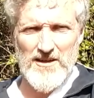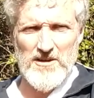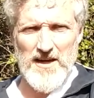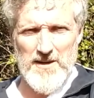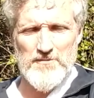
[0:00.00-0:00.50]

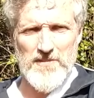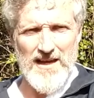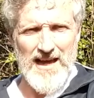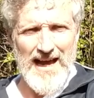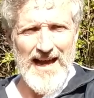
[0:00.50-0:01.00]
Okay,
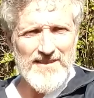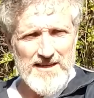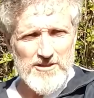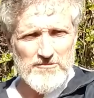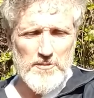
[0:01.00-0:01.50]
and then
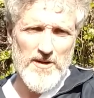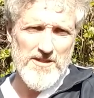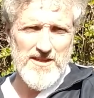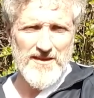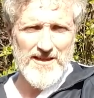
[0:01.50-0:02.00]
it's a
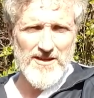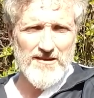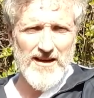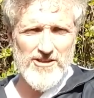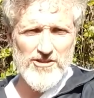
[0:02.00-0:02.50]
repeat in that
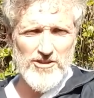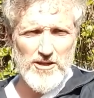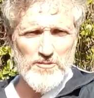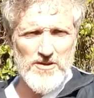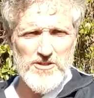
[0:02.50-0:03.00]
direction. So the
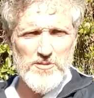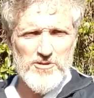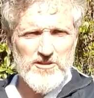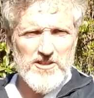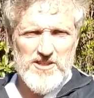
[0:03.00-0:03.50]
principles
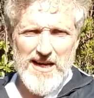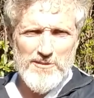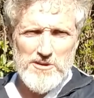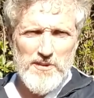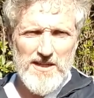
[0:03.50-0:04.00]
are the same.
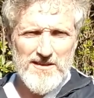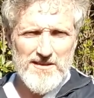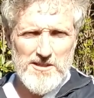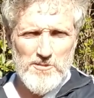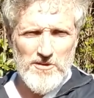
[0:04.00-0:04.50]
Speed at
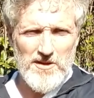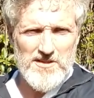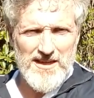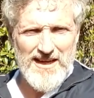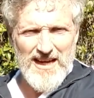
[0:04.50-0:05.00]
this point,
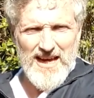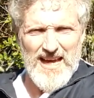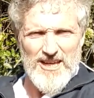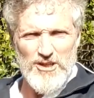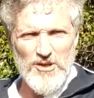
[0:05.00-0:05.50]

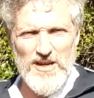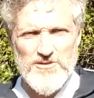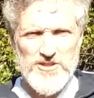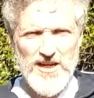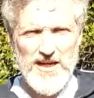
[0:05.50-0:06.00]
your
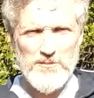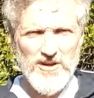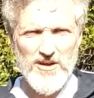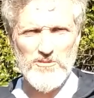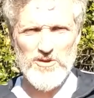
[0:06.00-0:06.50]
inside
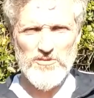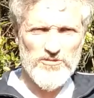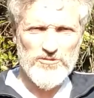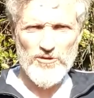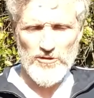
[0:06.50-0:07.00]
block with
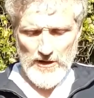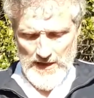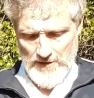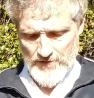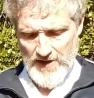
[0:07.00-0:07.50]
full
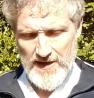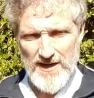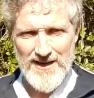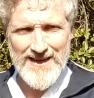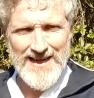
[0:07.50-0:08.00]
vigour,
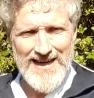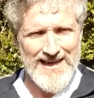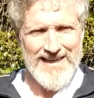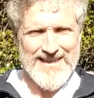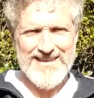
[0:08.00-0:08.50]

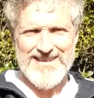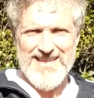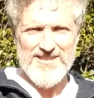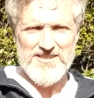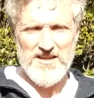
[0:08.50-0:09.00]

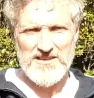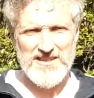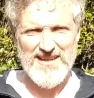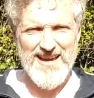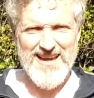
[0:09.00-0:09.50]
this tucked
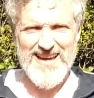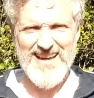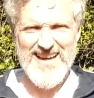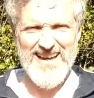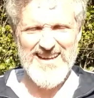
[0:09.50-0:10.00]
in,
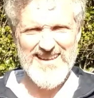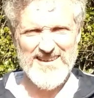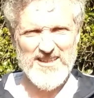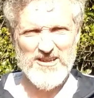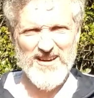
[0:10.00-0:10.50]
that
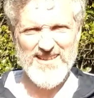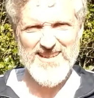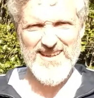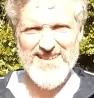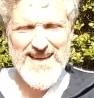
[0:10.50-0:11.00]
the correct
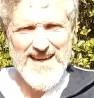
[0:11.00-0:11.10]
height.